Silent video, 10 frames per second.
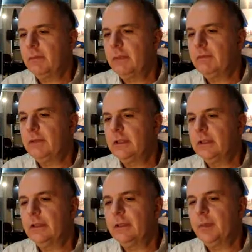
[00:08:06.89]
Every
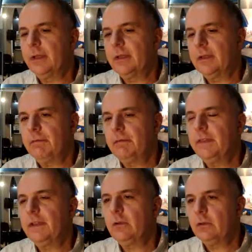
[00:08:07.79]
little bit,
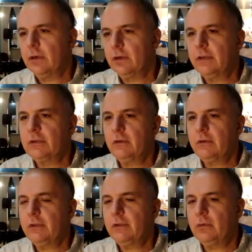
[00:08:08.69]
everything you learn is
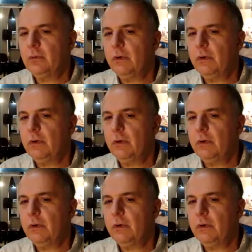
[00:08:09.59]
going to